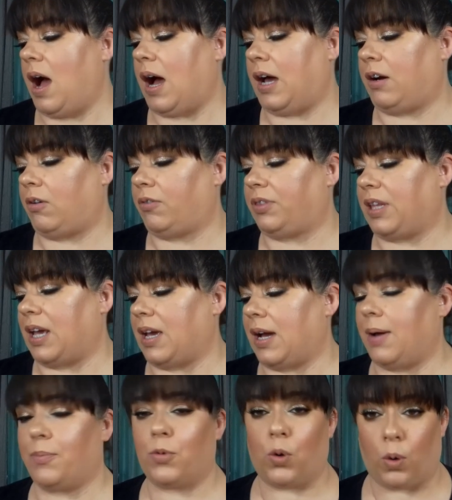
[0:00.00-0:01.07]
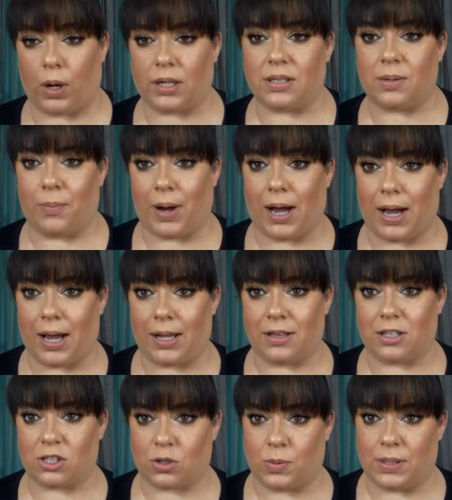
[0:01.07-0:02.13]
I don't think I'm going to buy the
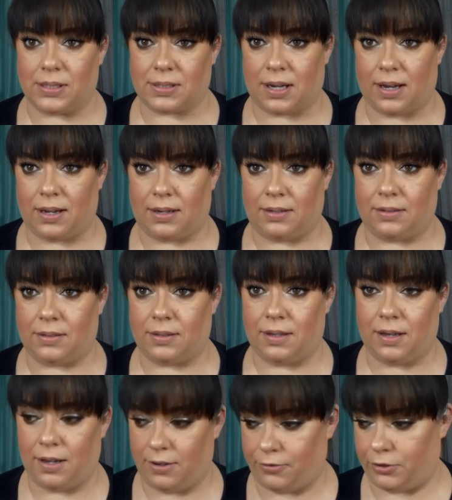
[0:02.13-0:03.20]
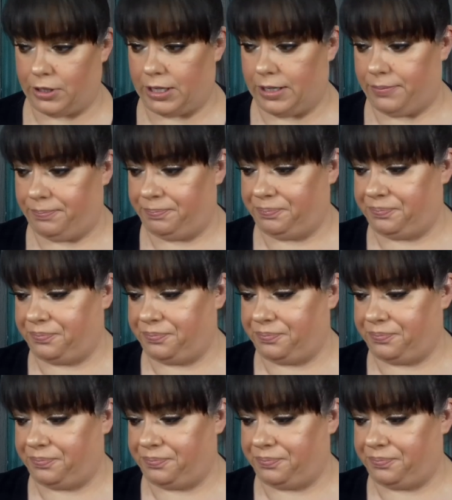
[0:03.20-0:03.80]
squeeze kind ever again.